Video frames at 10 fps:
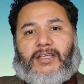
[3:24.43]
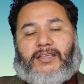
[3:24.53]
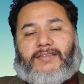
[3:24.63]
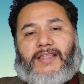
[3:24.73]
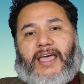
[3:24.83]

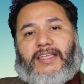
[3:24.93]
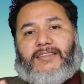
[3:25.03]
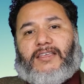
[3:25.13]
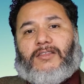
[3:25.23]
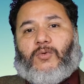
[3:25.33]
is the
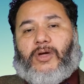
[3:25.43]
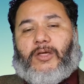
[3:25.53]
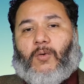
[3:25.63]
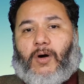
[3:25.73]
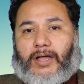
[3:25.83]
eighteen
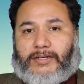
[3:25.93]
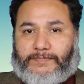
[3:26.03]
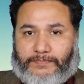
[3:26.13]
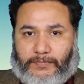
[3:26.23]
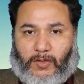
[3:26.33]
twenty-one,